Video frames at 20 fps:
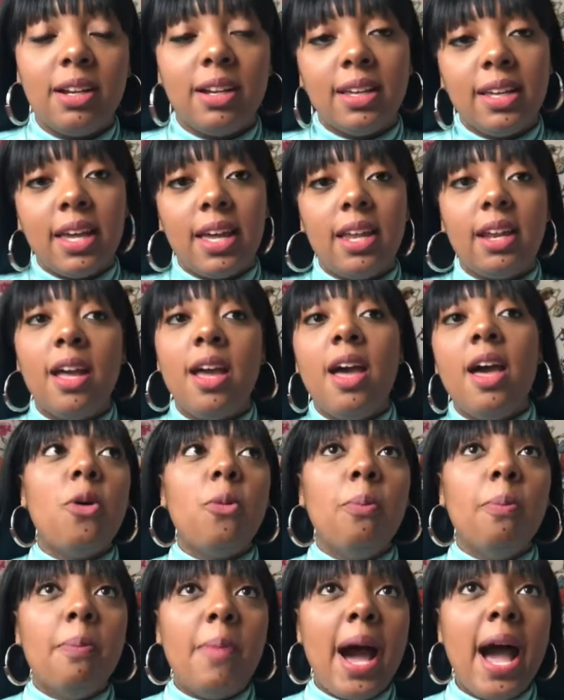Again,
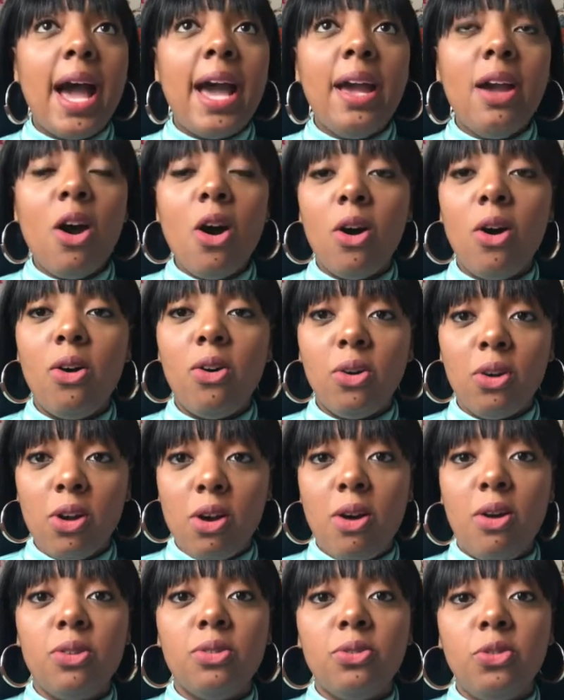my whole
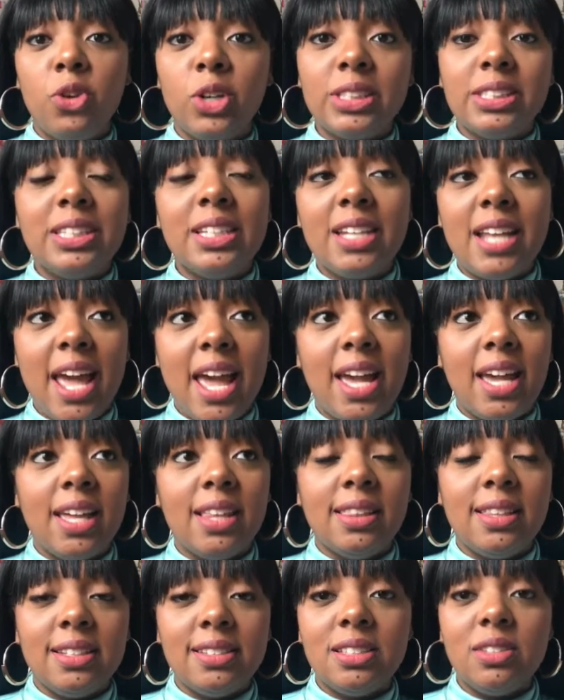goal for today
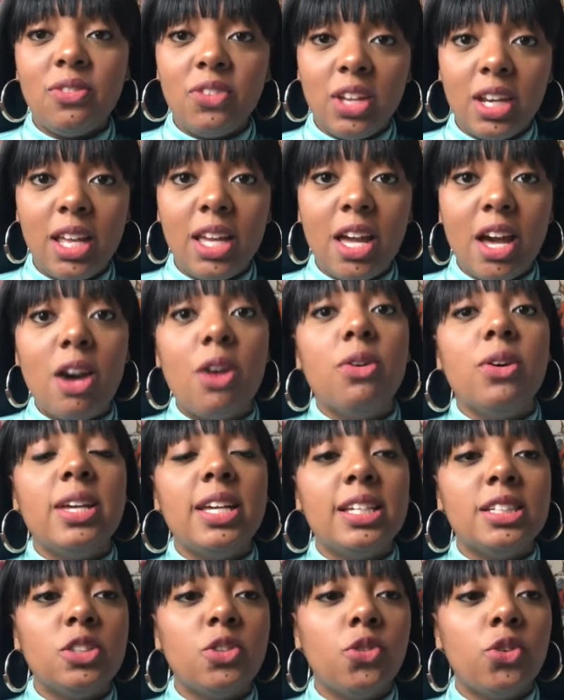in this video
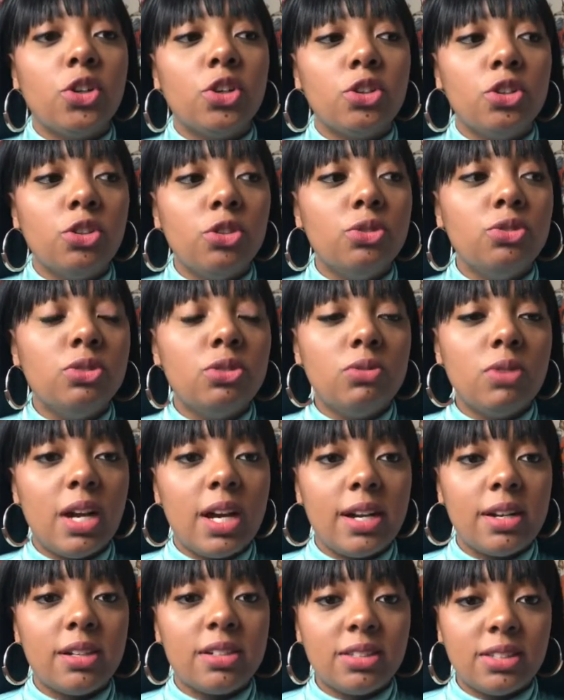is for you to
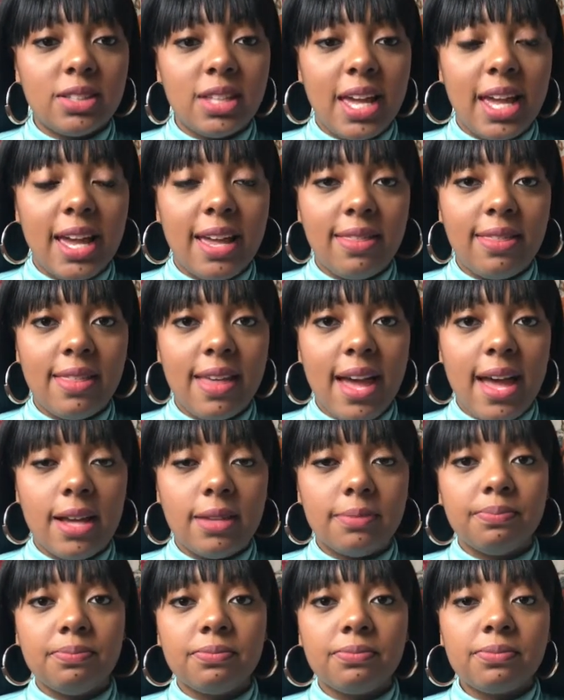understand
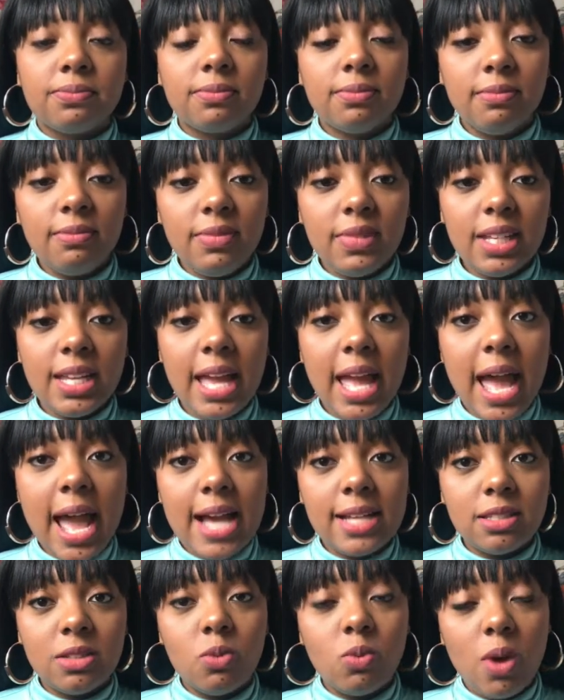that
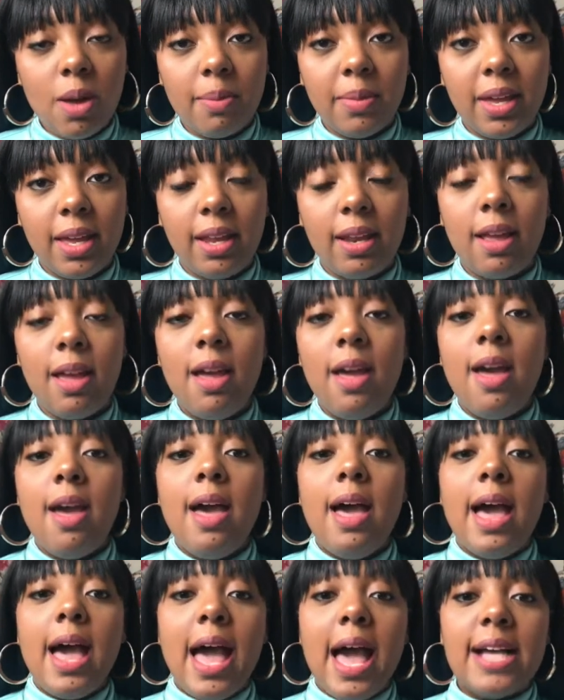as a woman,
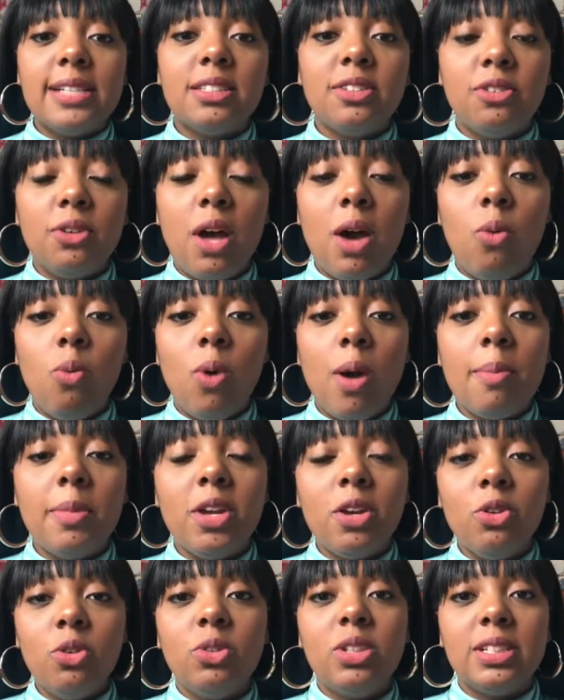as a, a
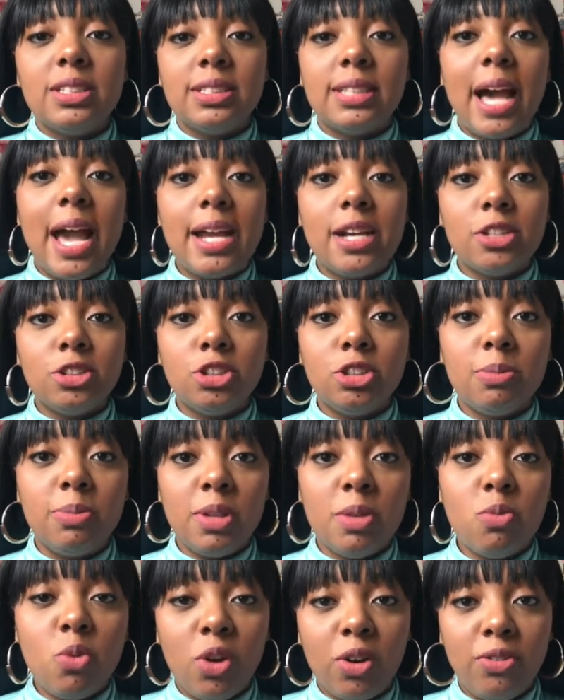woman who desires to
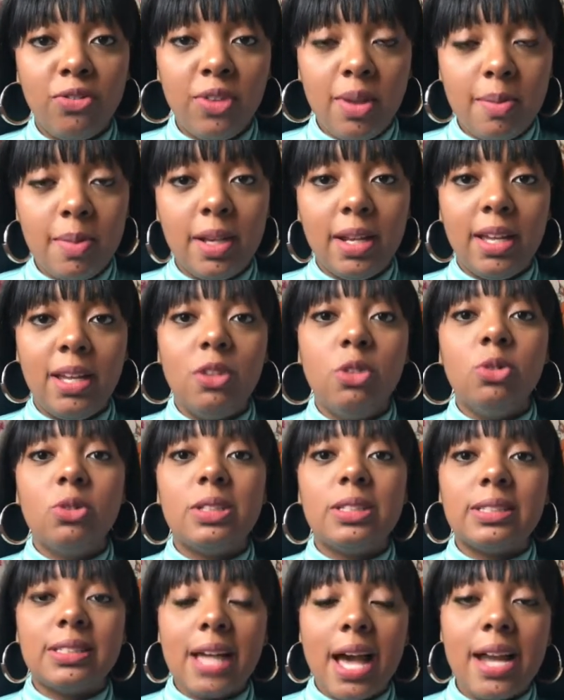be more feminine, who
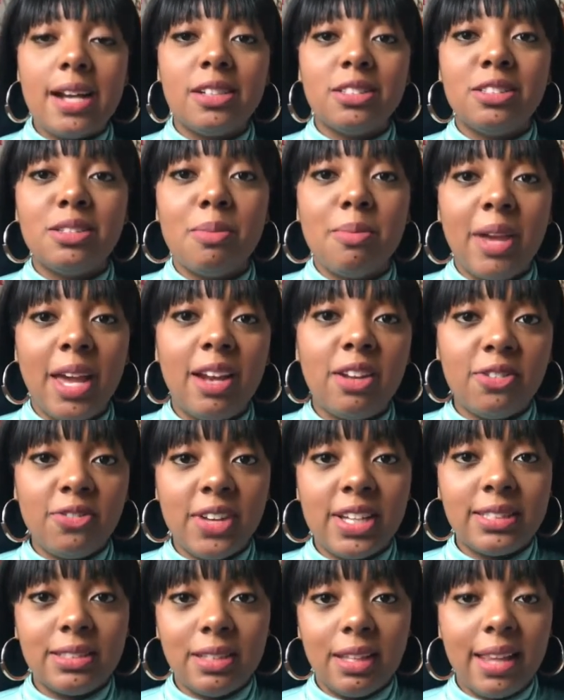desires to
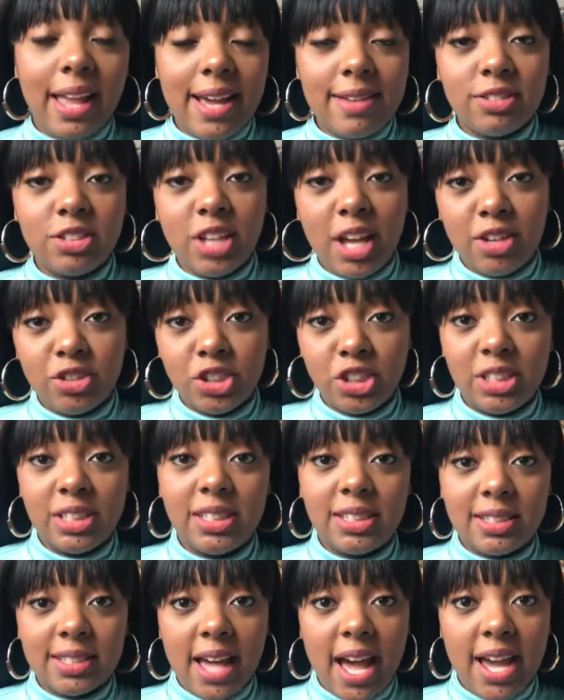manifest the lifestyle she
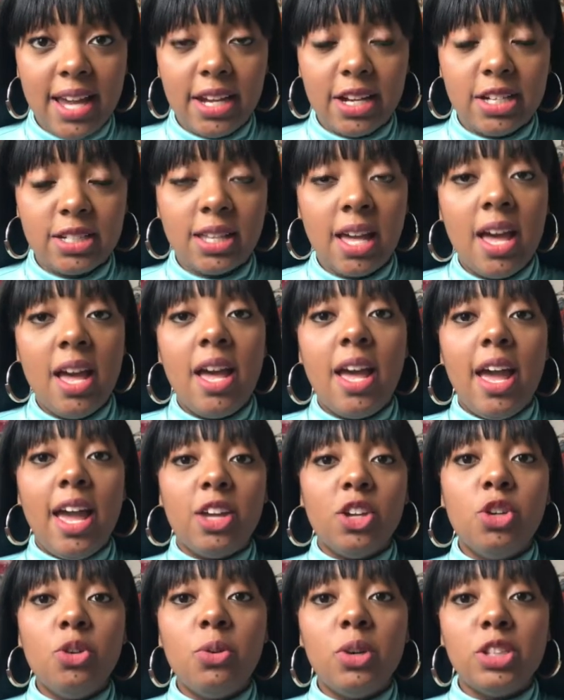desires,
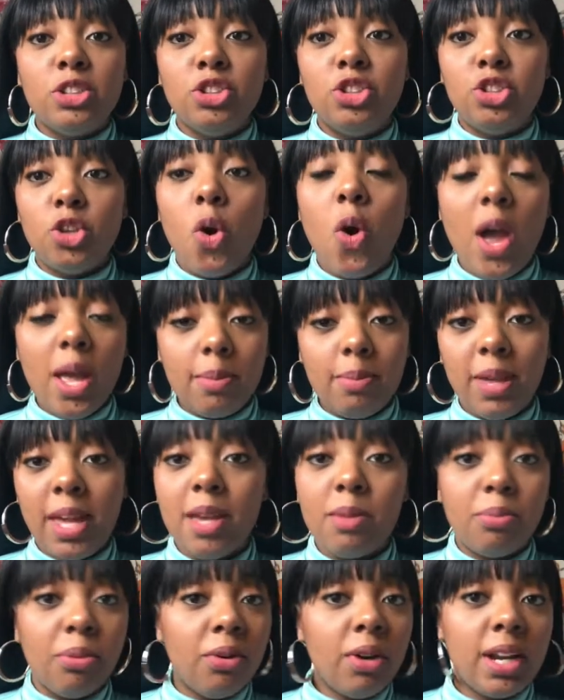and you enjoy
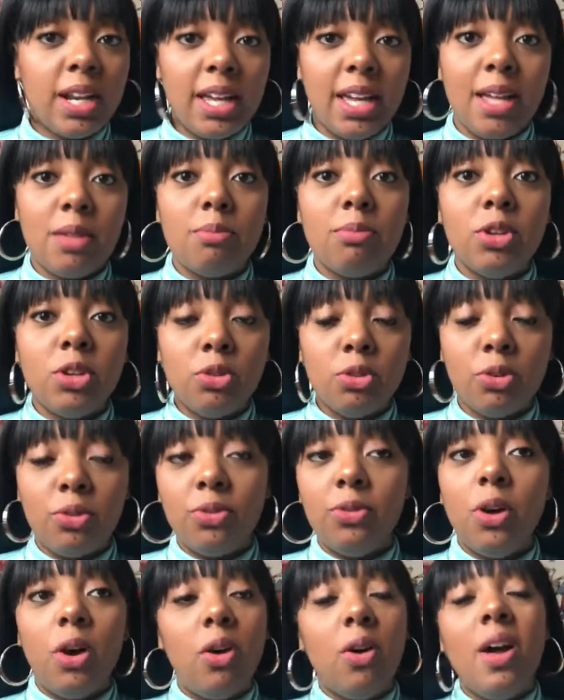being pretty and
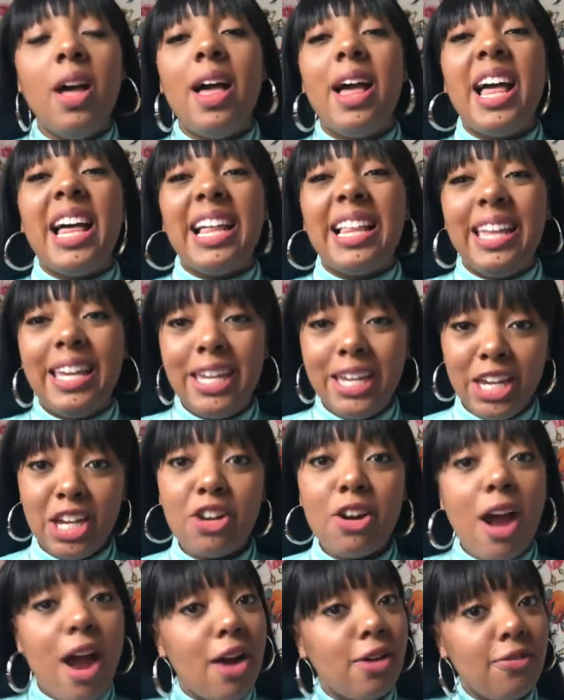beautiful,
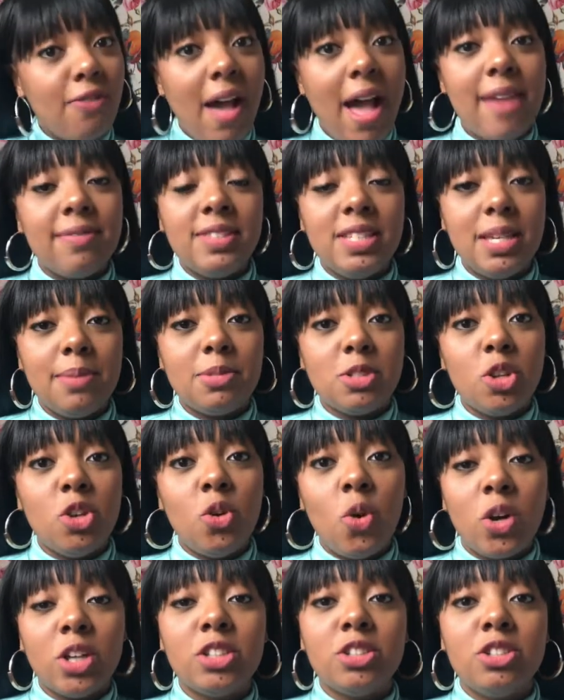here are five tips
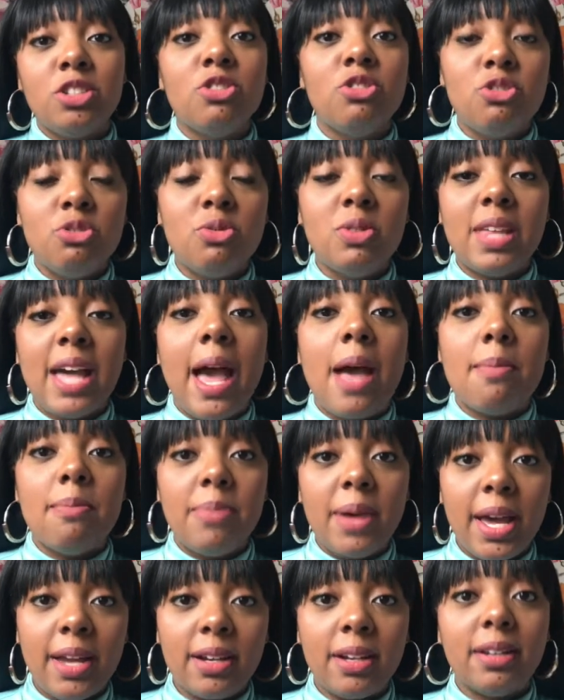in order to do that
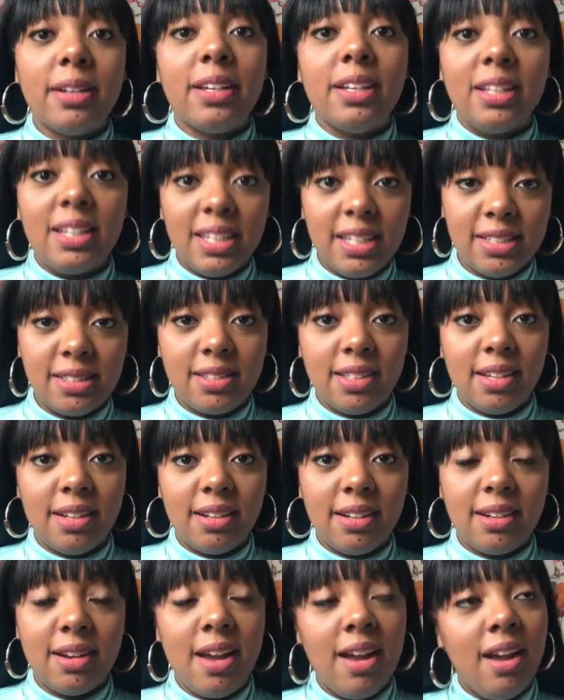better and
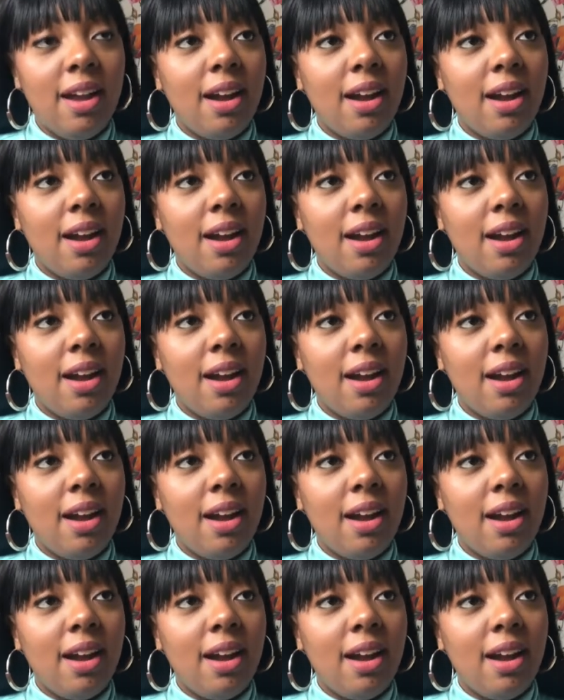easier.